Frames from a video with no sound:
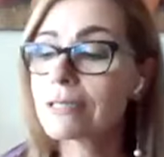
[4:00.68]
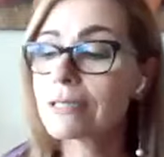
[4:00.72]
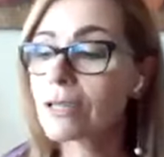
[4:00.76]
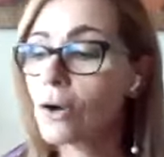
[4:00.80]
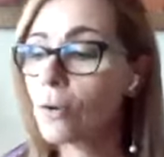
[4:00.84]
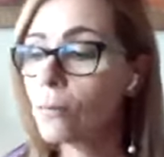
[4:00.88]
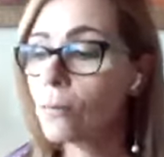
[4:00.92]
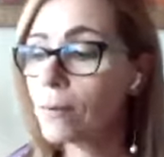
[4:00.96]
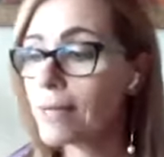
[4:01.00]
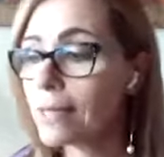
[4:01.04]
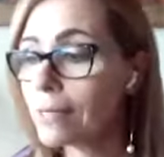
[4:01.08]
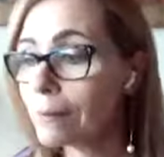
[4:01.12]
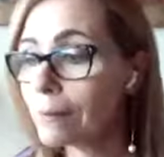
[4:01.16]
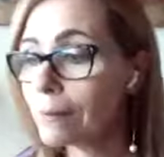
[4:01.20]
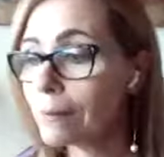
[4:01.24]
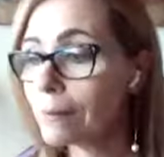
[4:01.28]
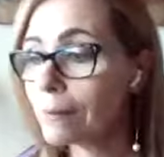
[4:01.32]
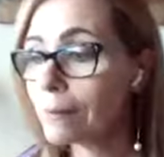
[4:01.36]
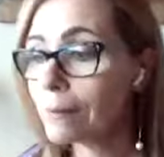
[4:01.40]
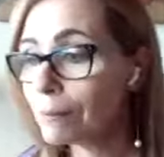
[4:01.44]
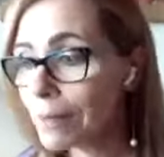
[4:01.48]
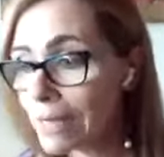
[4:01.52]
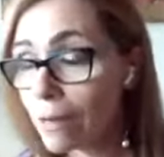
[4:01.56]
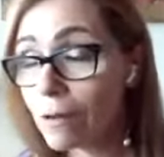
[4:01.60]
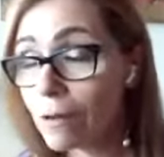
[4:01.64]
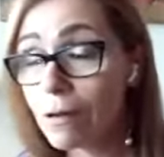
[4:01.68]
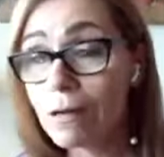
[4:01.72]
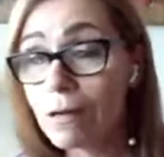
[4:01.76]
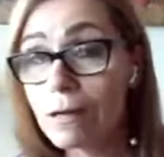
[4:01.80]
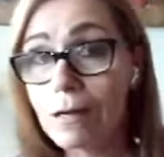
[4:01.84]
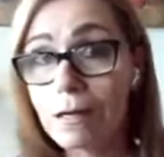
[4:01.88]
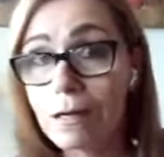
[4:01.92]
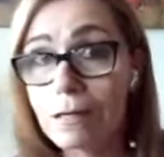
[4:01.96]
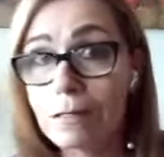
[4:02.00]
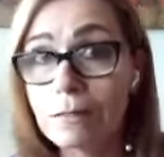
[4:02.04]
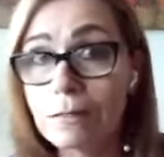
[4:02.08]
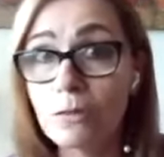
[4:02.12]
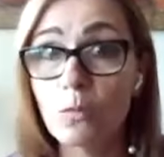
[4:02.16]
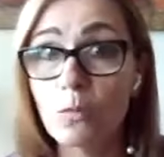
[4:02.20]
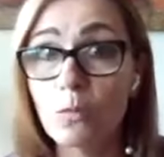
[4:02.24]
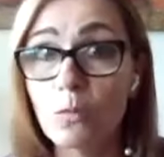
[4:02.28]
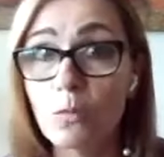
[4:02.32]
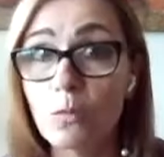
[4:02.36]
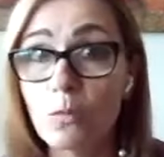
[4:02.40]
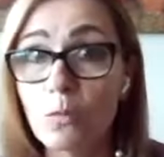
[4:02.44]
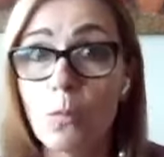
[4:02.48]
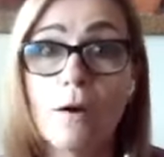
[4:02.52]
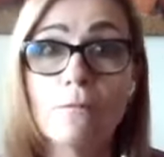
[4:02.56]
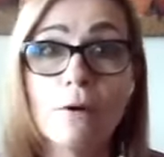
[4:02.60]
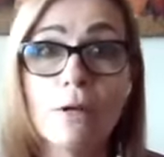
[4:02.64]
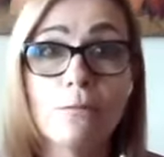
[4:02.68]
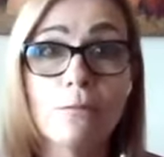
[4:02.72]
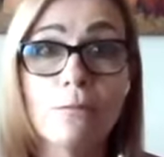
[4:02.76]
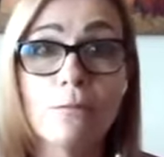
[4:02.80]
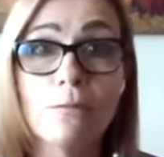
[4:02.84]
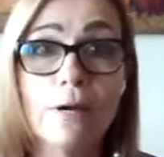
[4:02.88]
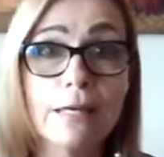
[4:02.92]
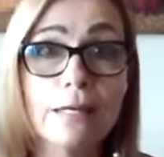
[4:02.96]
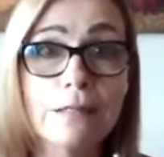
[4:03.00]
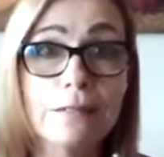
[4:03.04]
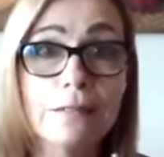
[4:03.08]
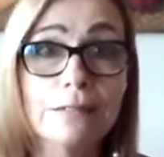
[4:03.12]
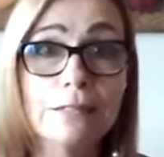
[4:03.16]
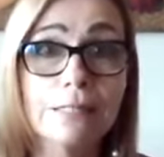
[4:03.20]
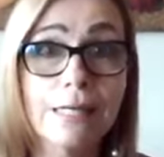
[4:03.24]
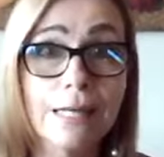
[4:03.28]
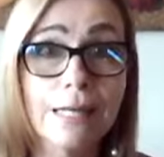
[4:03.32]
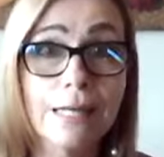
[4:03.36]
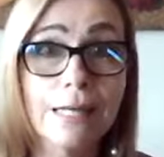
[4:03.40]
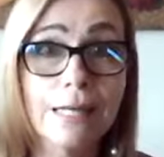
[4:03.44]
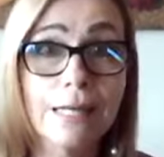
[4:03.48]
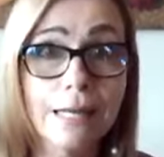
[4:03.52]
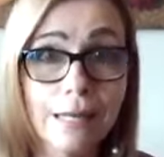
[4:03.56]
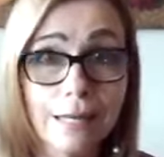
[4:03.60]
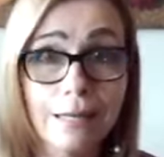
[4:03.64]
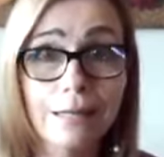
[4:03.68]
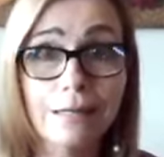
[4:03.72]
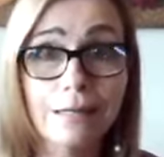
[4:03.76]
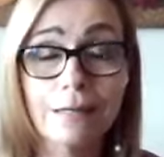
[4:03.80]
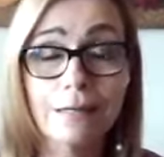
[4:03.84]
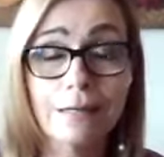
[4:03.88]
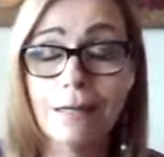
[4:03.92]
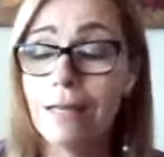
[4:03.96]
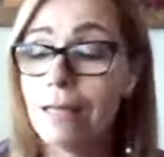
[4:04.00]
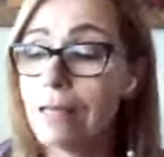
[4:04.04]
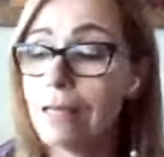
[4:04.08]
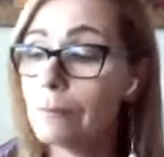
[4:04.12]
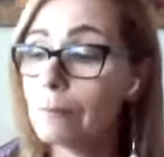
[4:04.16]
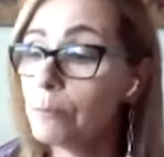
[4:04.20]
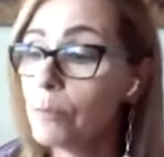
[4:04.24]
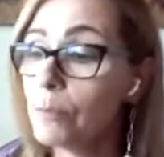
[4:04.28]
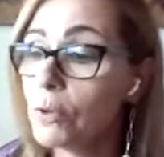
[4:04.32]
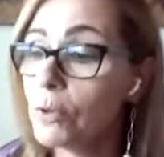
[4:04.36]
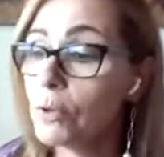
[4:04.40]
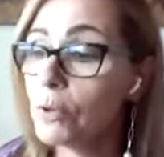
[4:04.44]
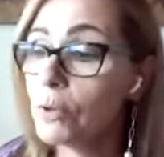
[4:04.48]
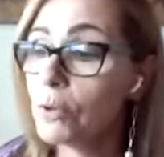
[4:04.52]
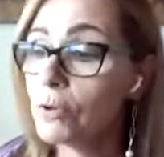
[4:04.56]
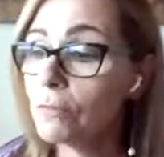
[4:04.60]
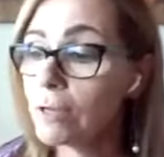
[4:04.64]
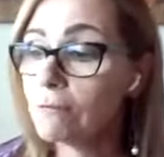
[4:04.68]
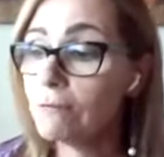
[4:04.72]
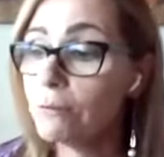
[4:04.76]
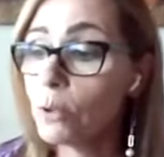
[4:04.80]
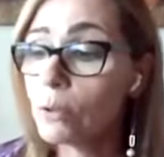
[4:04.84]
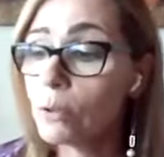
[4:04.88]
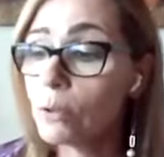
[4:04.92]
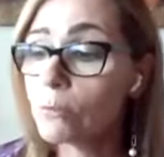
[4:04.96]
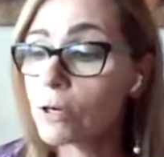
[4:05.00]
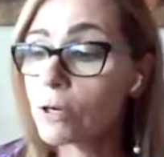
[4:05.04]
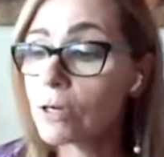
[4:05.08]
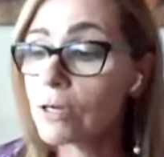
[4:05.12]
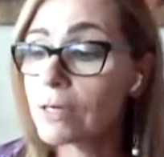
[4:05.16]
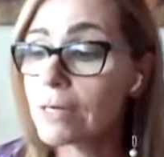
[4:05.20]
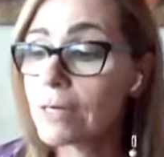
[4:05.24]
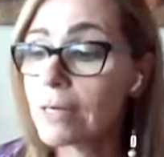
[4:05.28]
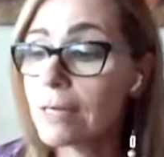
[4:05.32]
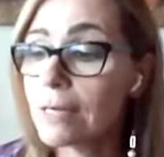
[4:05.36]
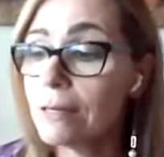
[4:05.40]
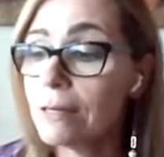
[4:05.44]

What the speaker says: it's going beyond what we went in Moving Forward.